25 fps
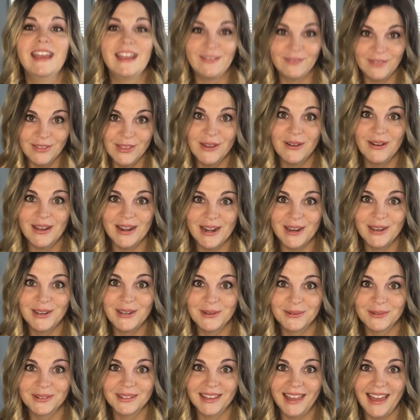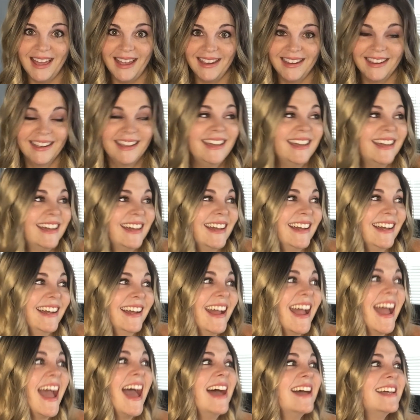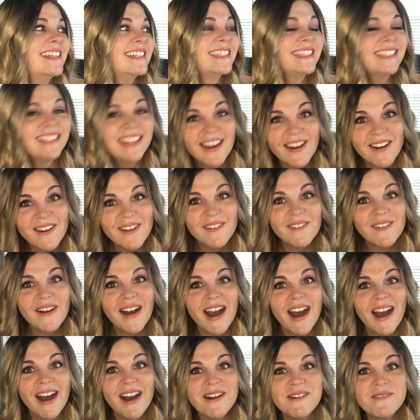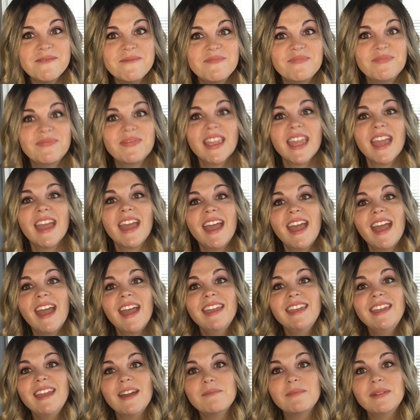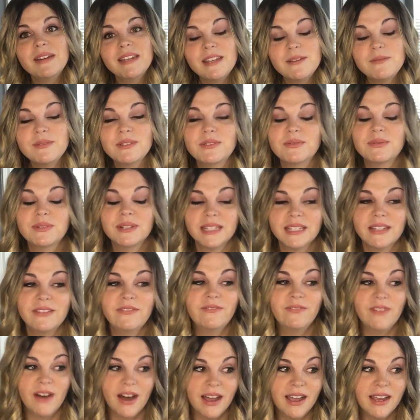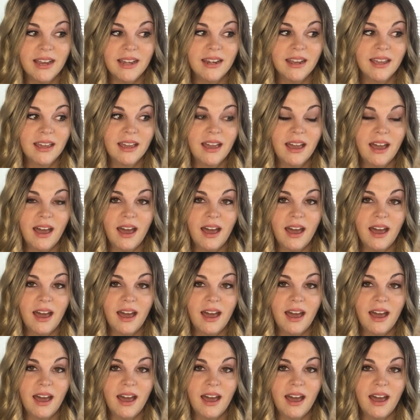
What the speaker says: even though I know you were lying. So yeah, Monday was really fun.